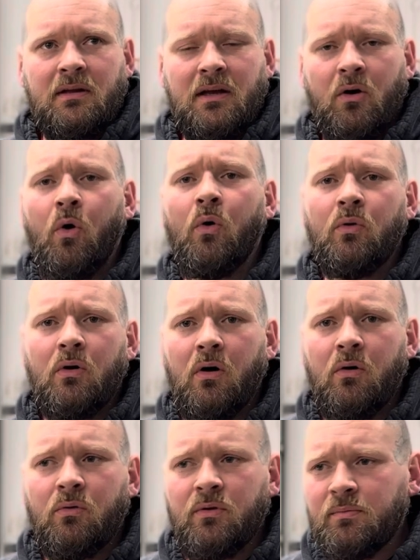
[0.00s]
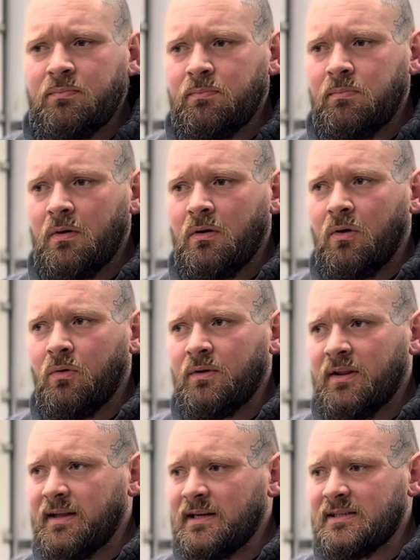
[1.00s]
all the
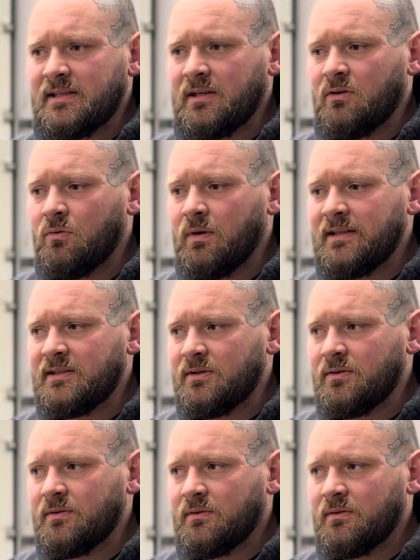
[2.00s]
things that go into